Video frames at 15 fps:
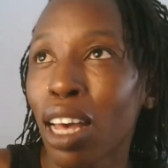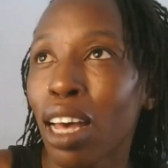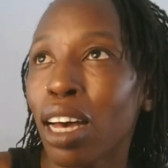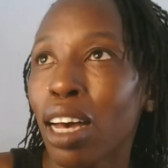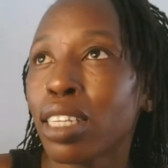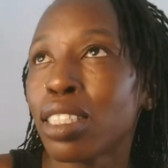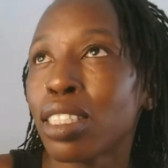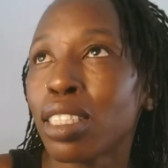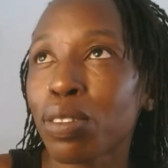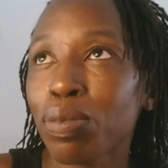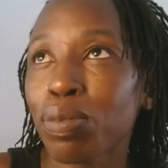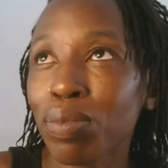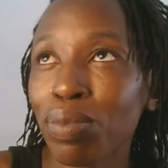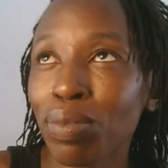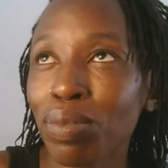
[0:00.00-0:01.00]
And
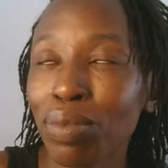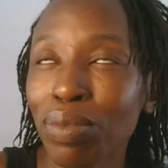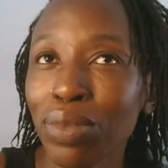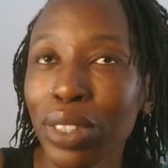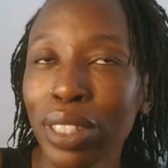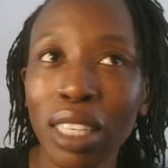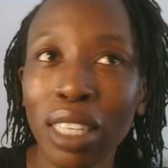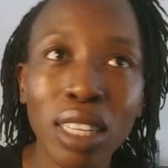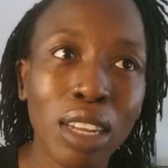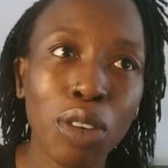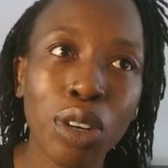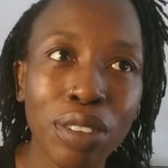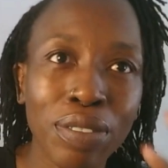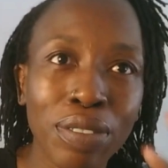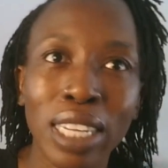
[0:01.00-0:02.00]
in
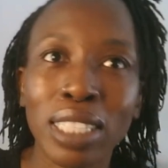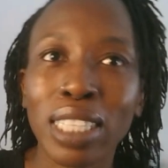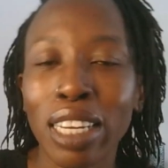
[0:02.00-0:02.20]
all of that,